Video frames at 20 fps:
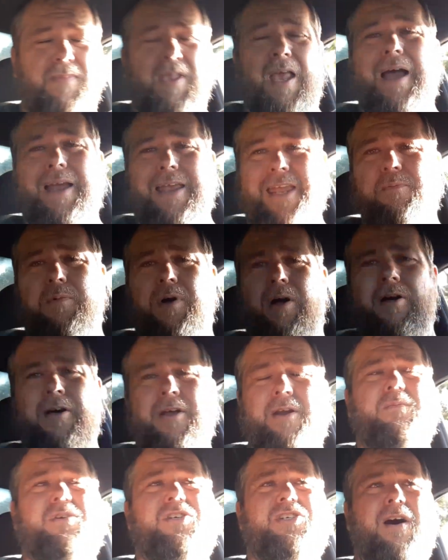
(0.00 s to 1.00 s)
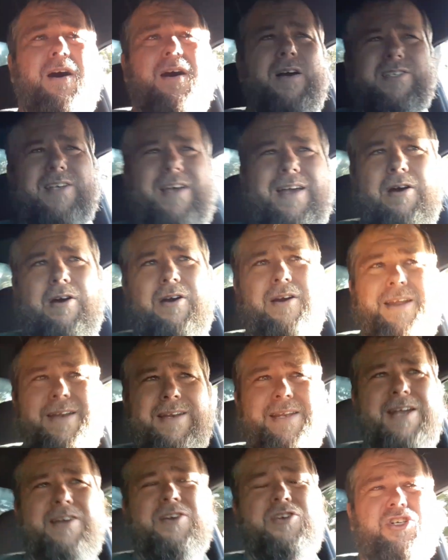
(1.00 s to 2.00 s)
I keep calling them shocks. They are
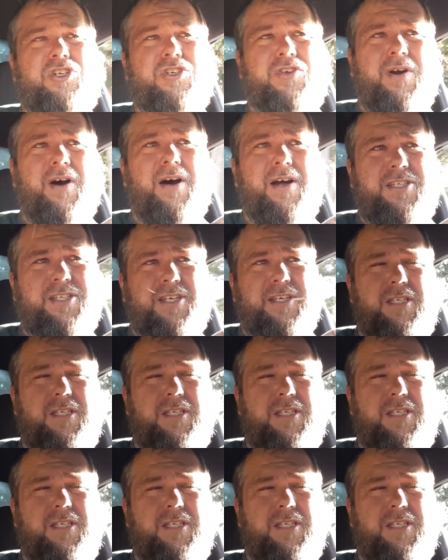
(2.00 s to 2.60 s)
indeed struts.